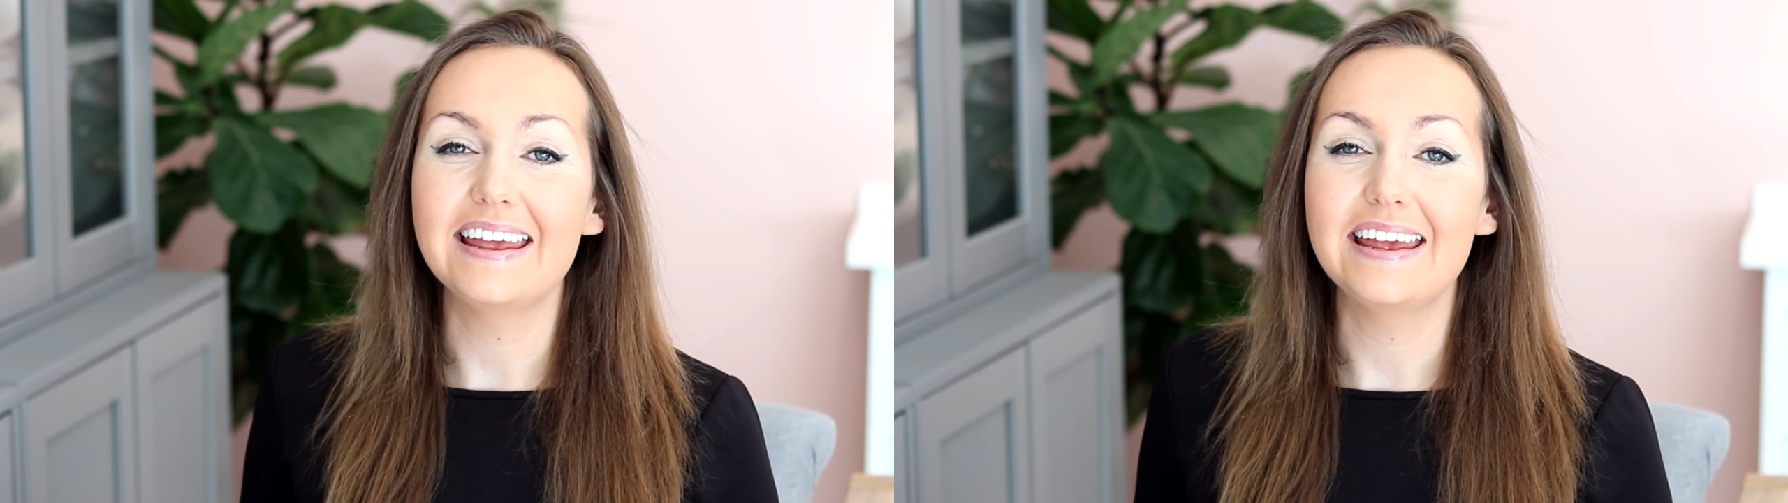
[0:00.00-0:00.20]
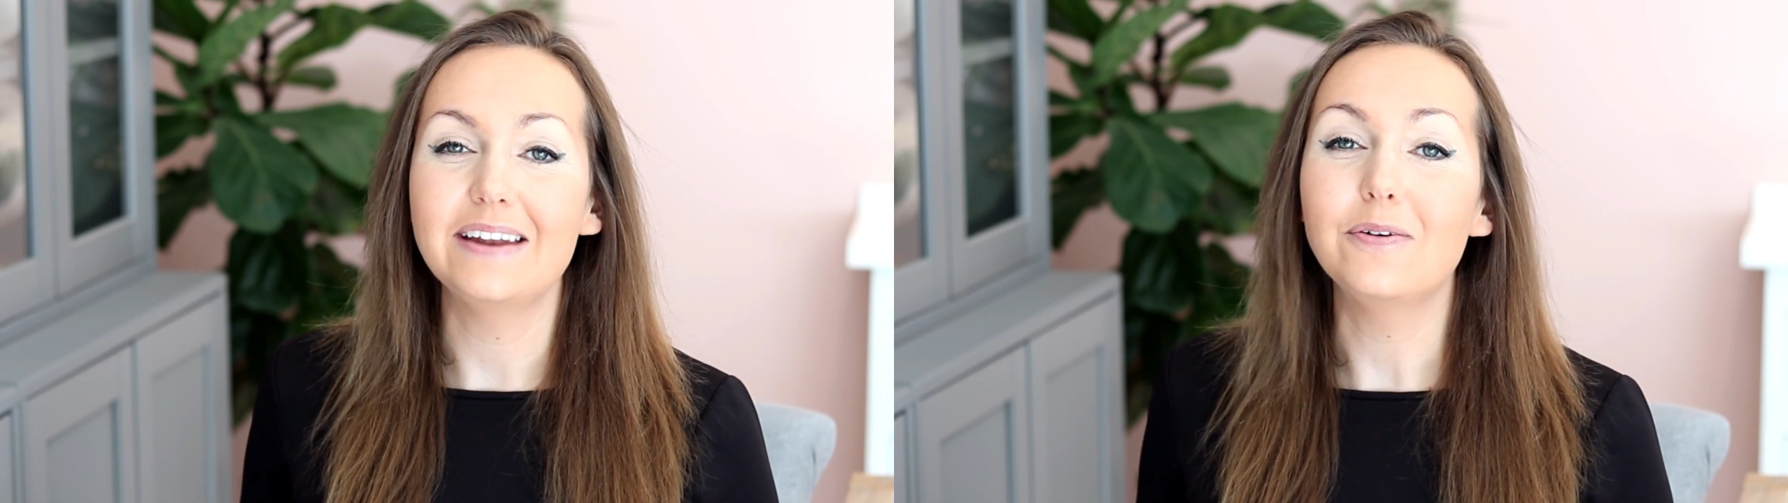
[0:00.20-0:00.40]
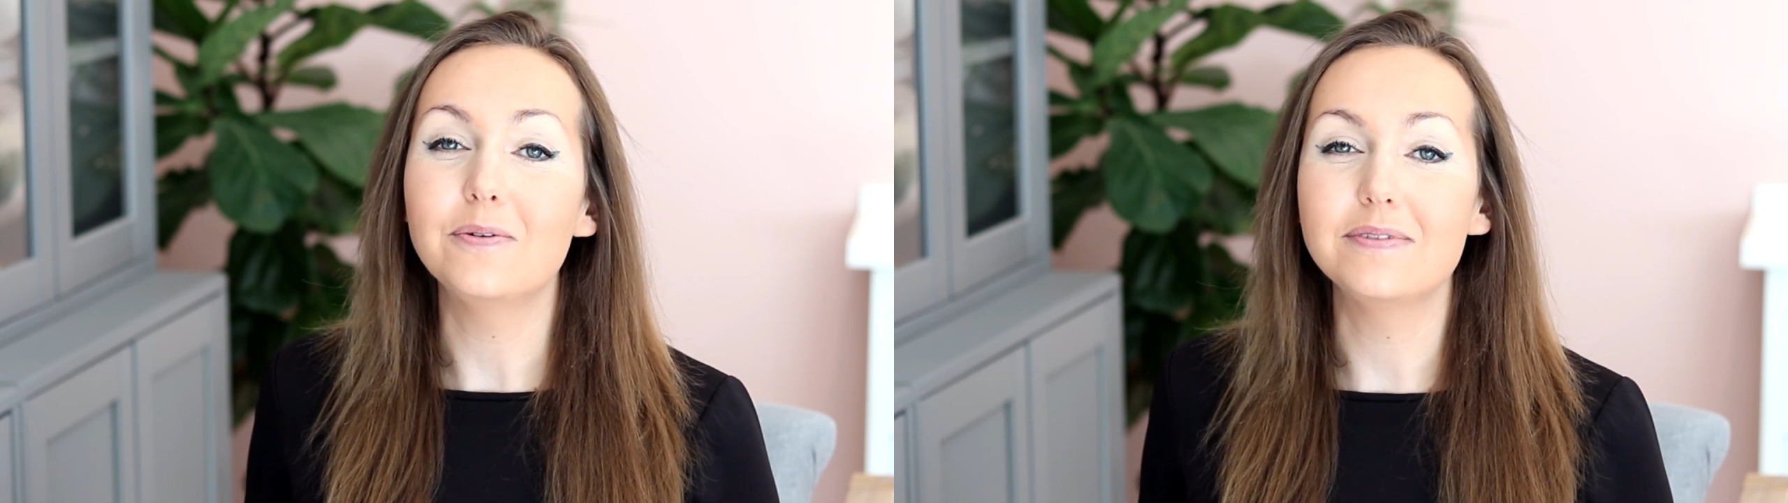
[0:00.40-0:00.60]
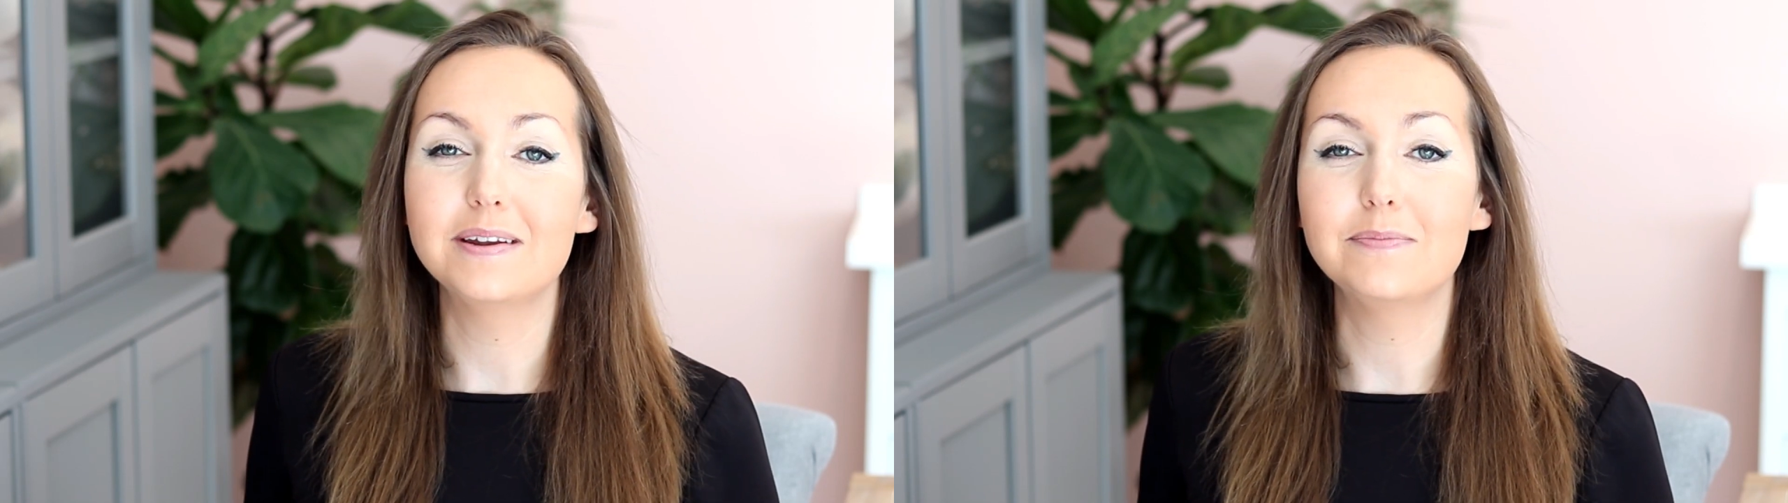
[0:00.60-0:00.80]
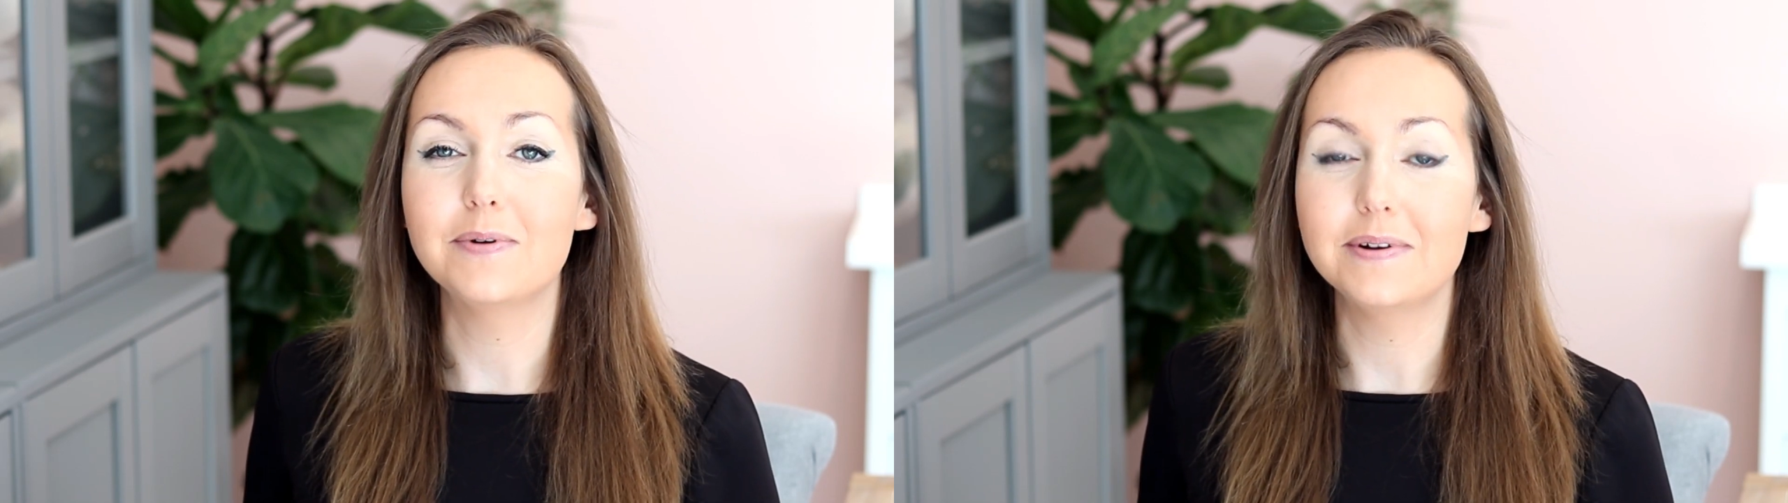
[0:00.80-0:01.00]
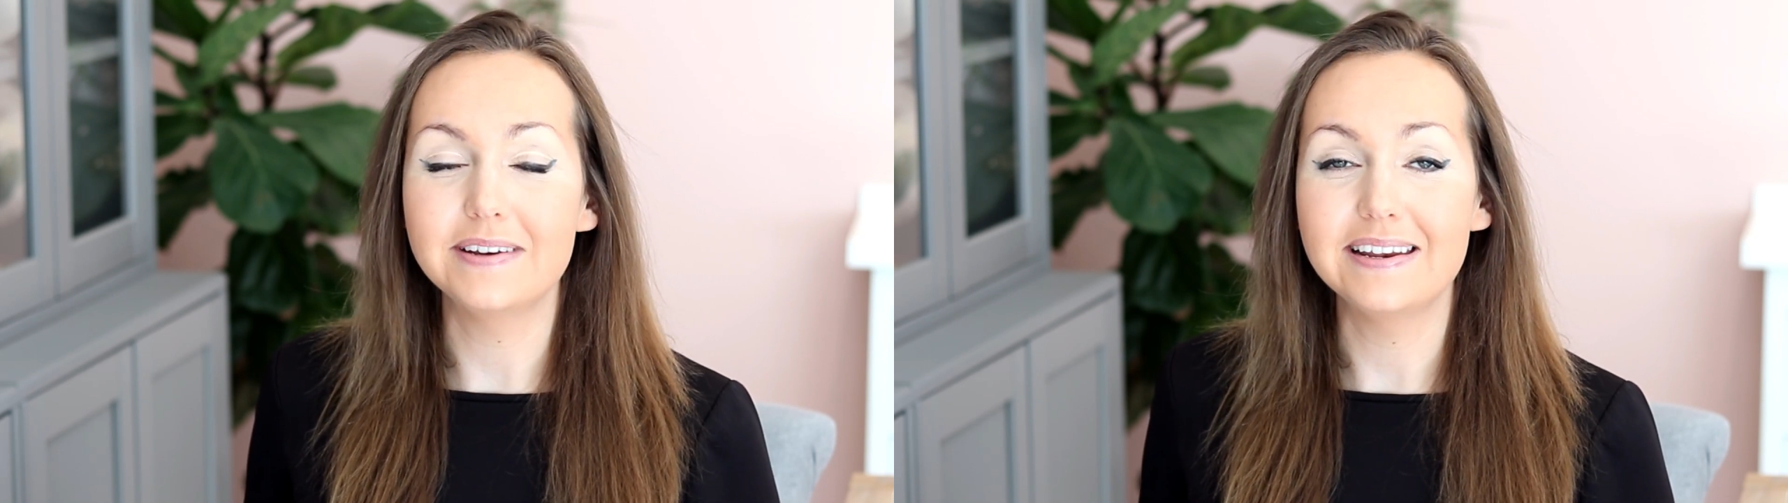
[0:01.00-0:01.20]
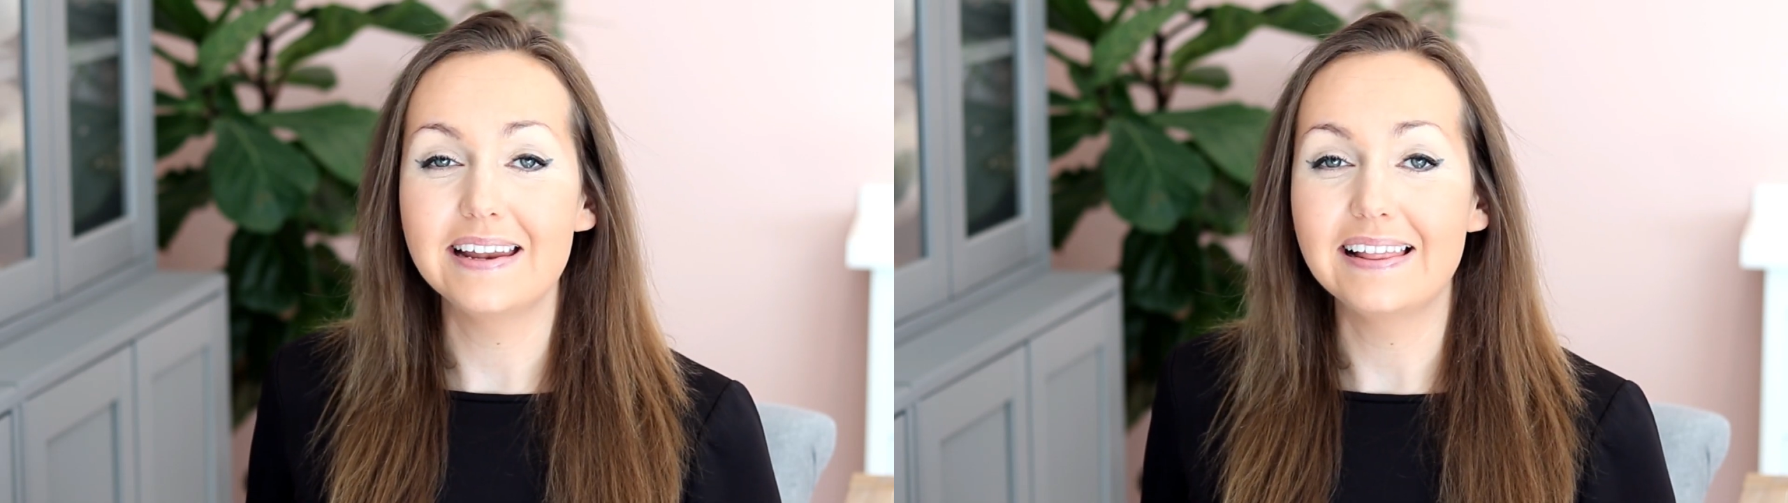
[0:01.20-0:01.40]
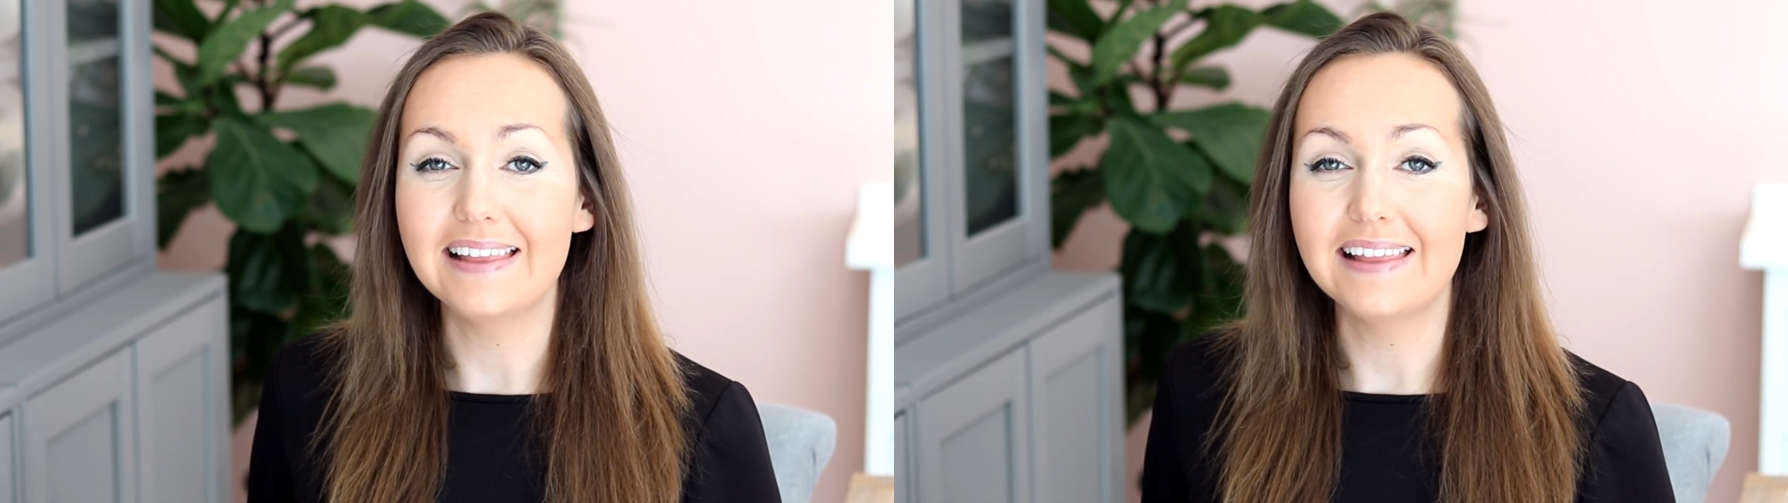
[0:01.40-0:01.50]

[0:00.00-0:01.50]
it holds an important